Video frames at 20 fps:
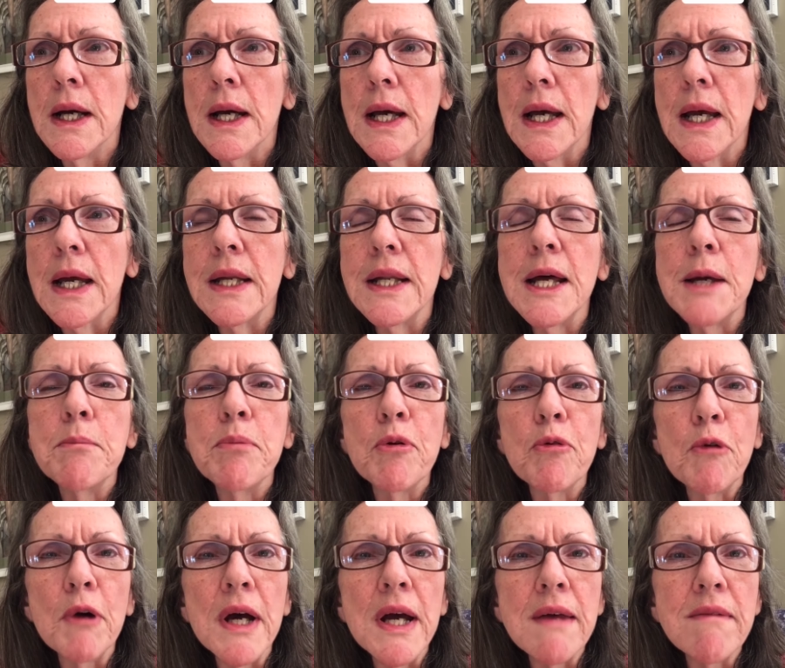And I
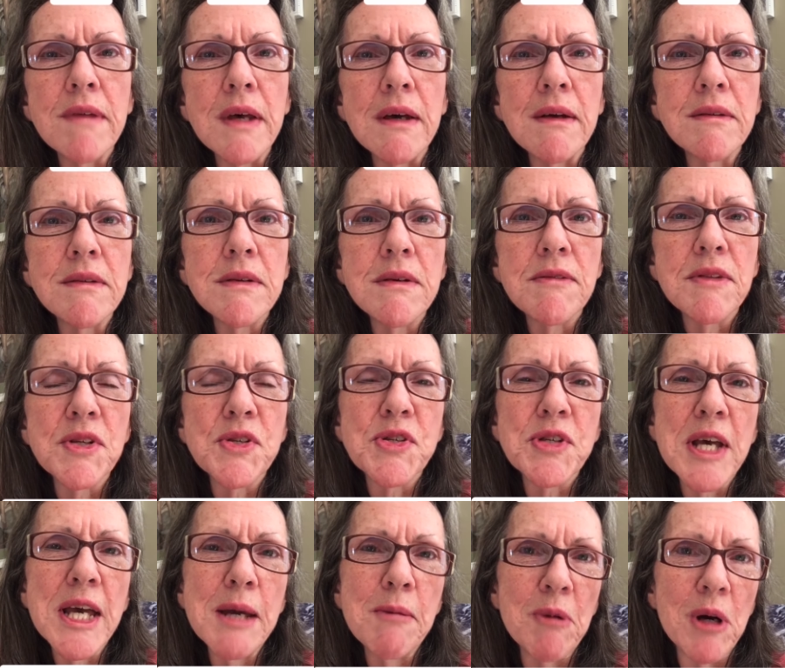pray that the
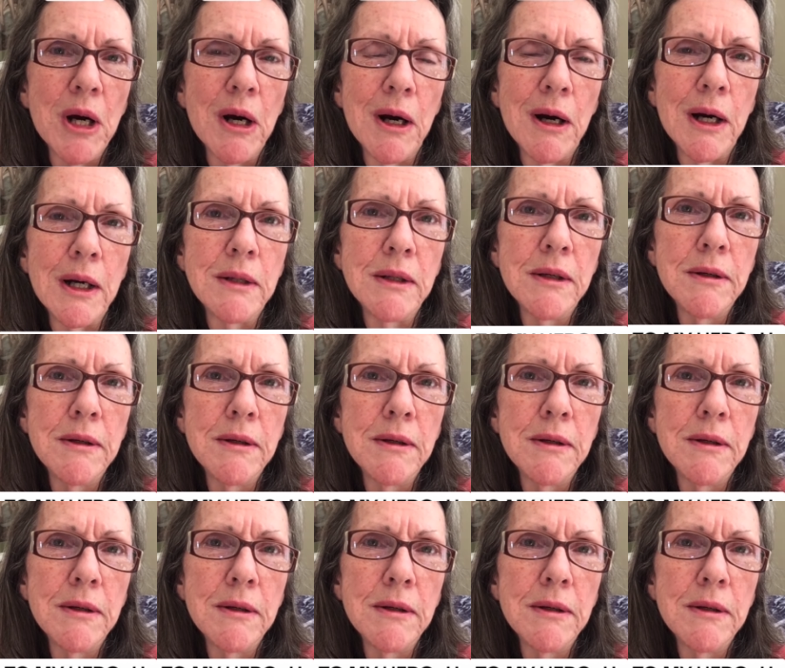same God